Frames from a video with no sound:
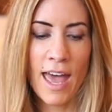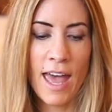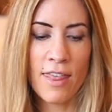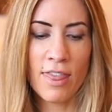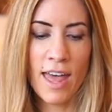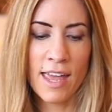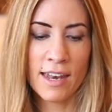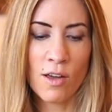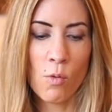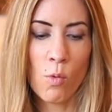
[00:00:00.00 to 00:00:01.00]
and
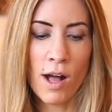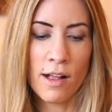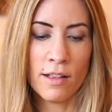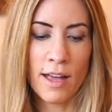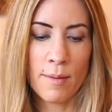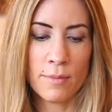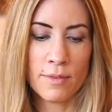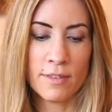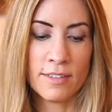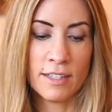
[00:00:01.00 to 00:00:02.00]
then while I
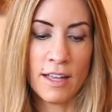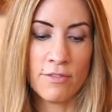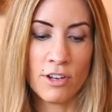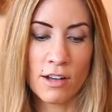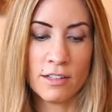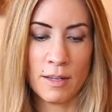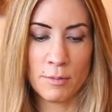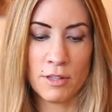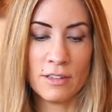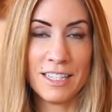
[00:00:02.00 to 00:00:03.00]
still have not
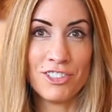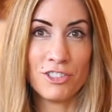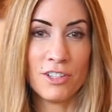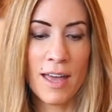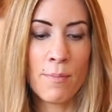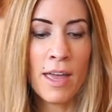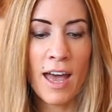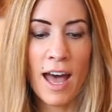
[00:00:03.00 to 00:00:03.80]
clipped the leash to them,